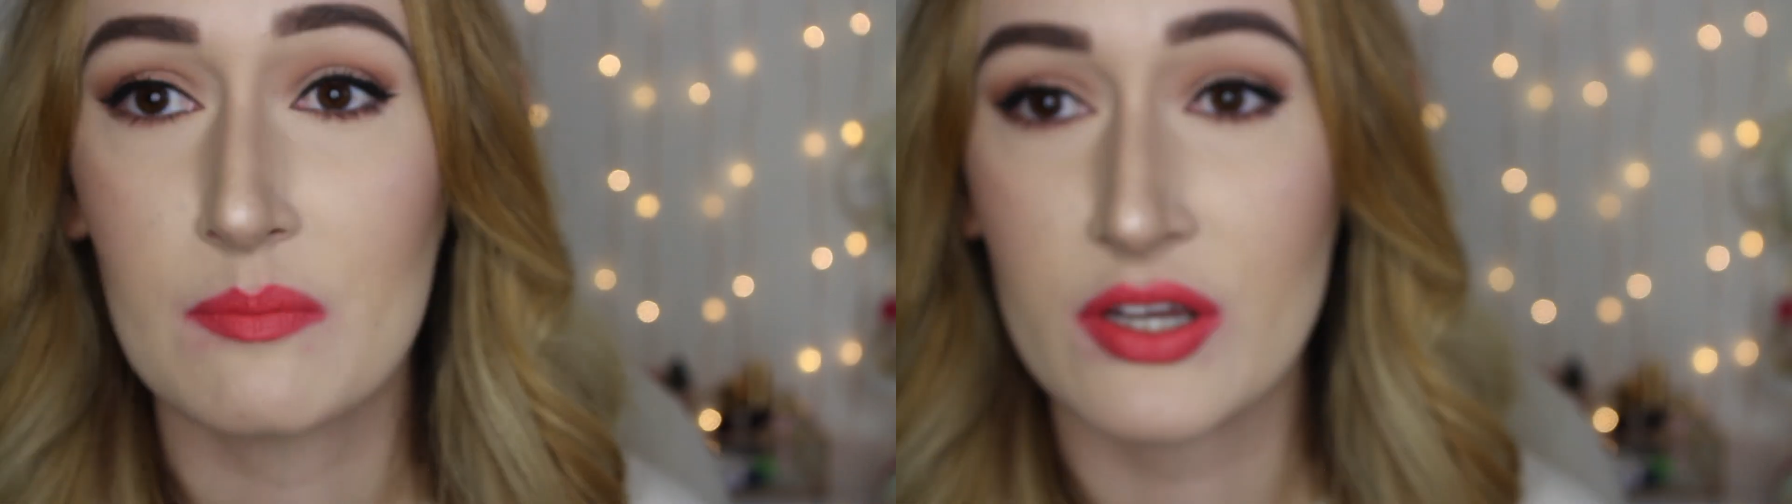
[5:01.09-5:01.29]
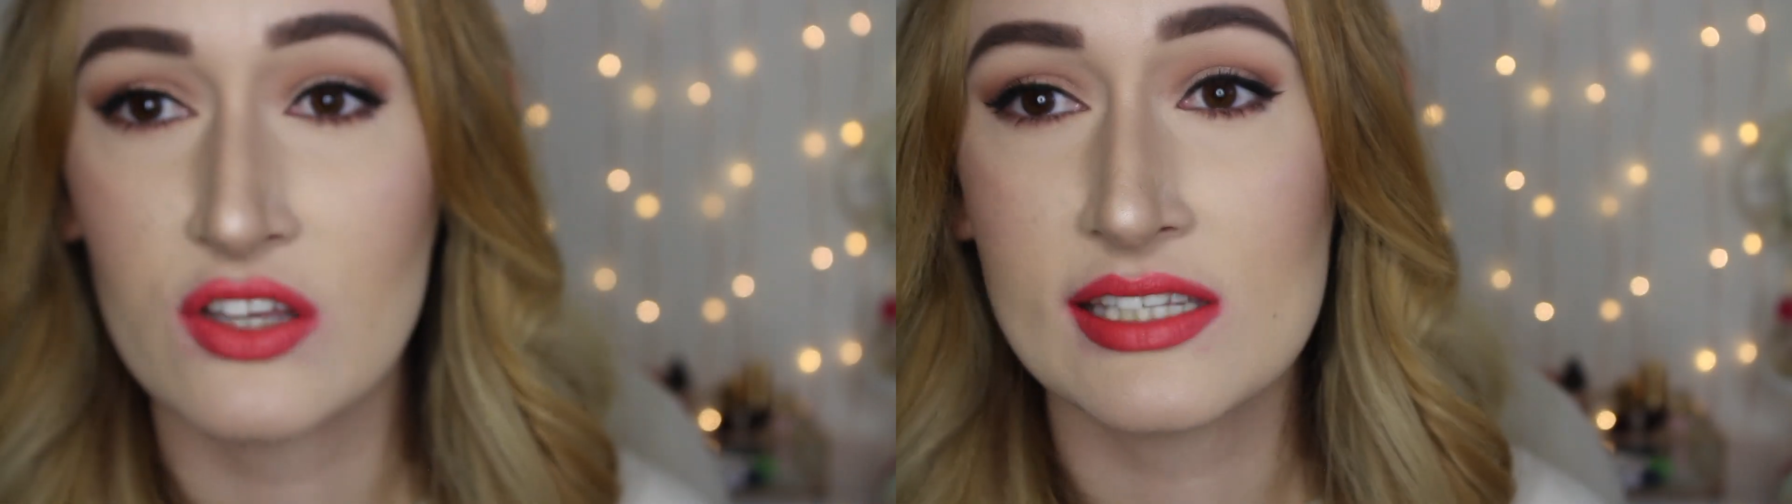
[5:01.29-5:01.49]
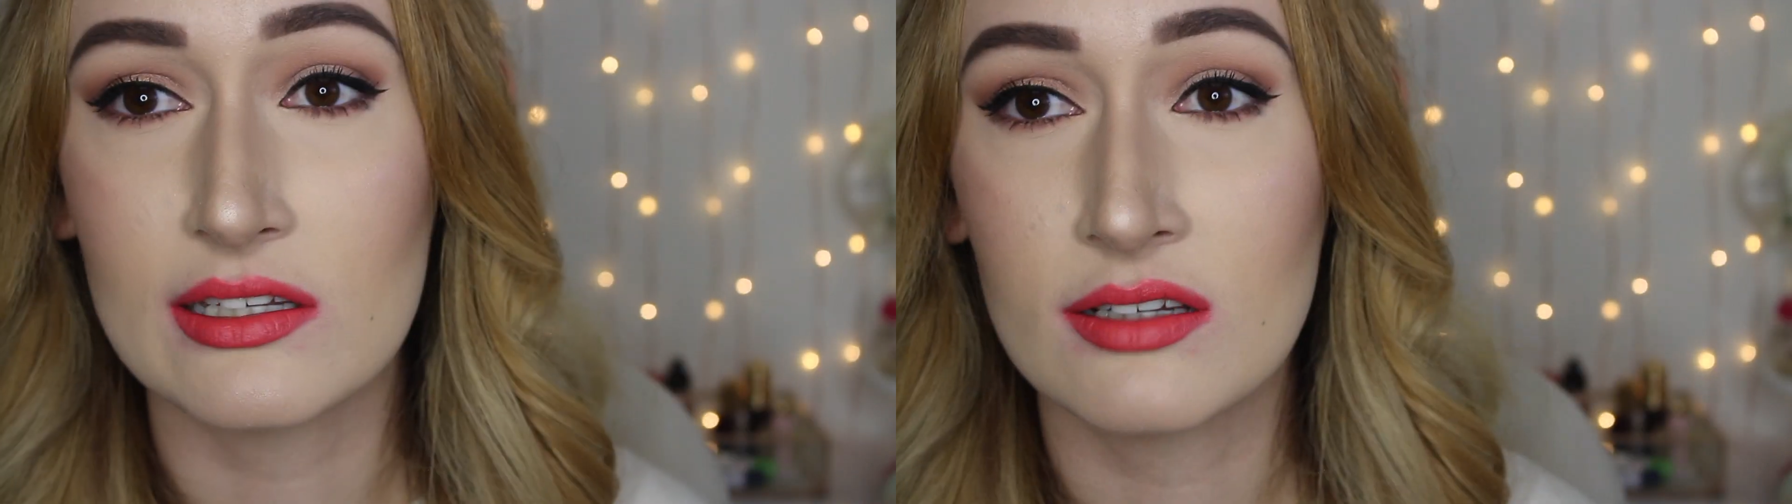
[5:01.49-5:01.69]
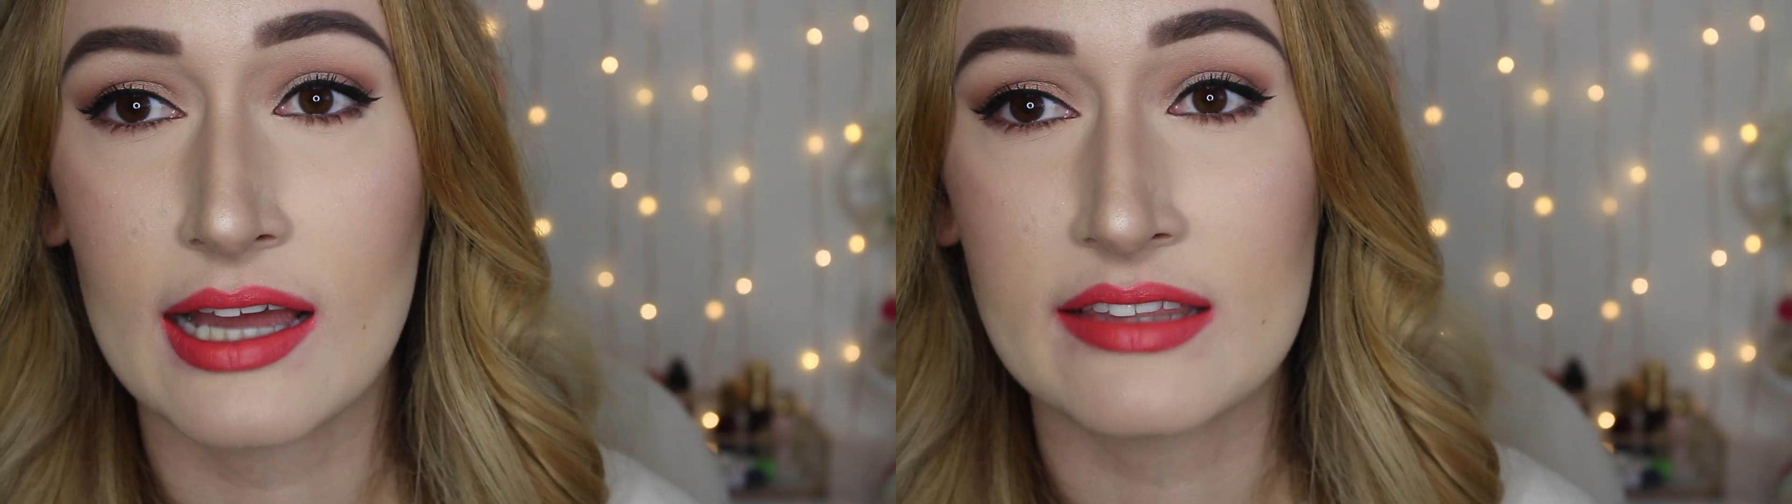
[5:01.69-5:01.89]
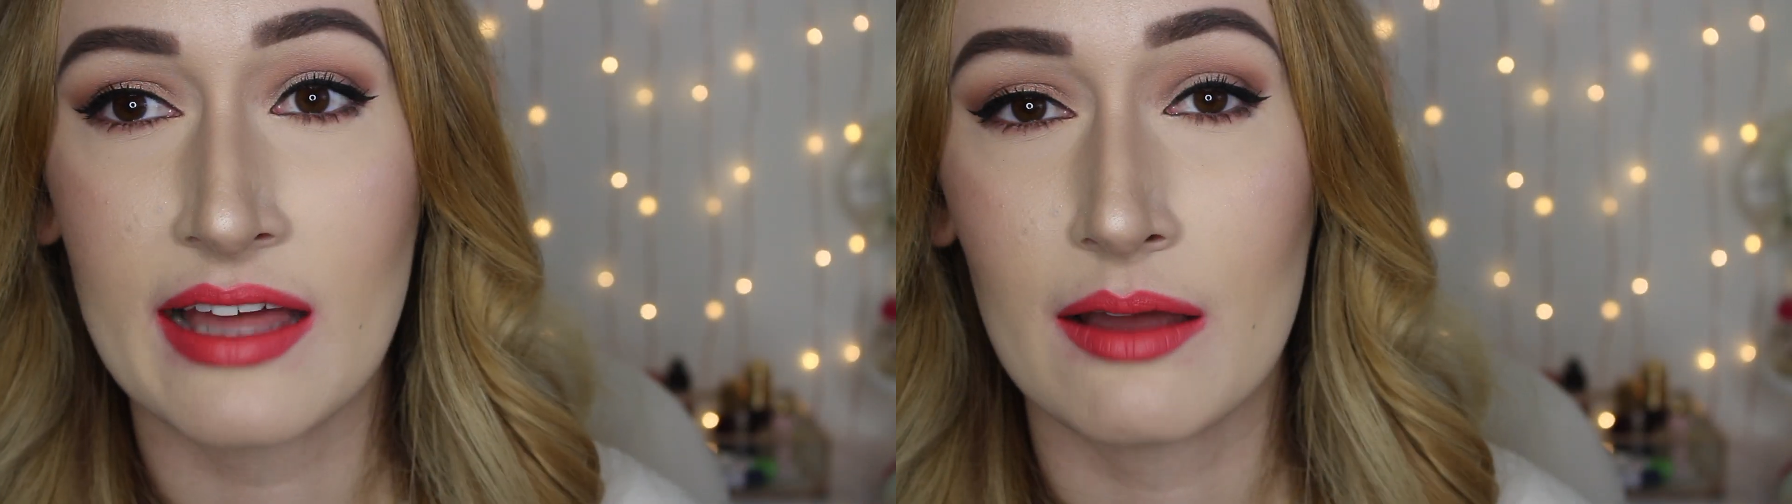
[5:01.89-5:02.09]
but you still
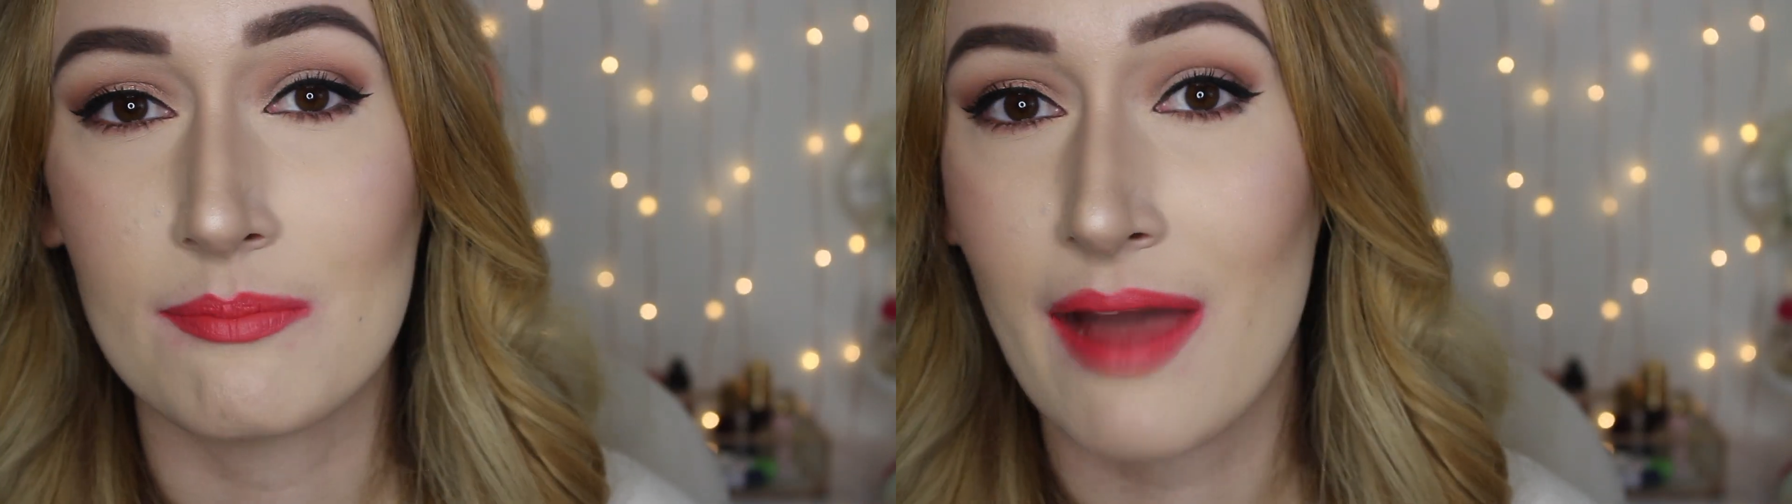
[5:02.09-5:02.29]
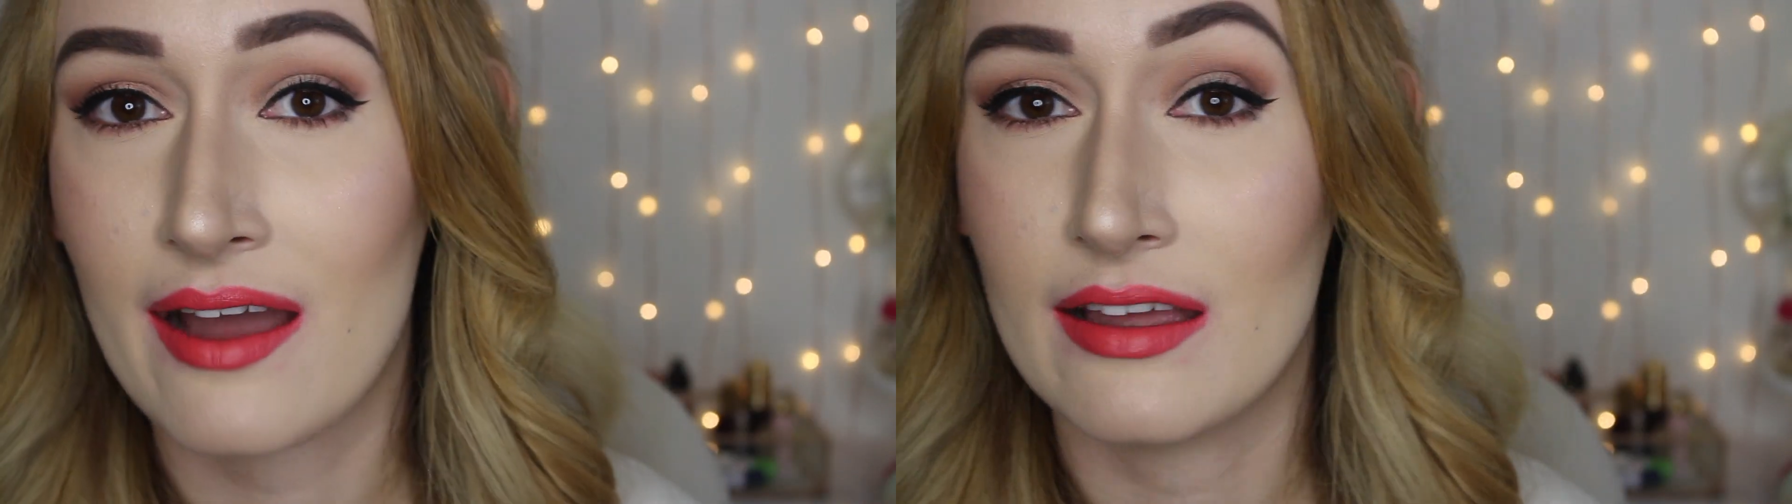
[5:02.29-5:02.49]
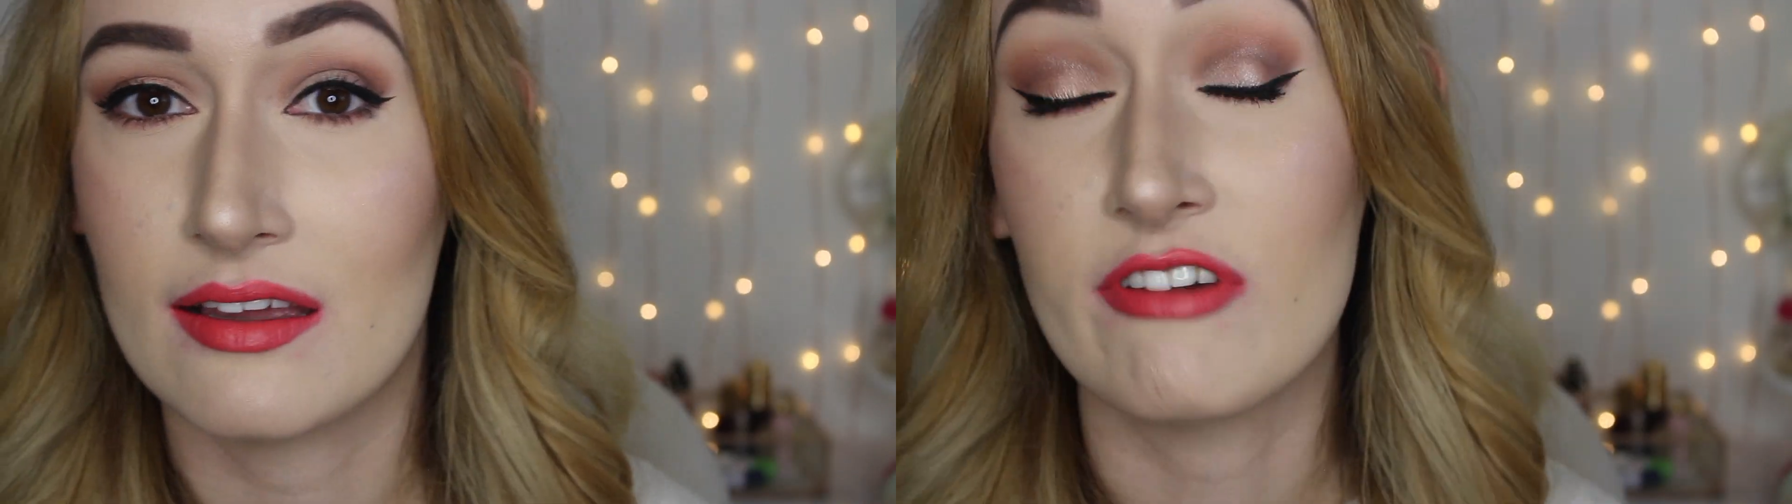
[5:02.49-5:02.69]
get that matte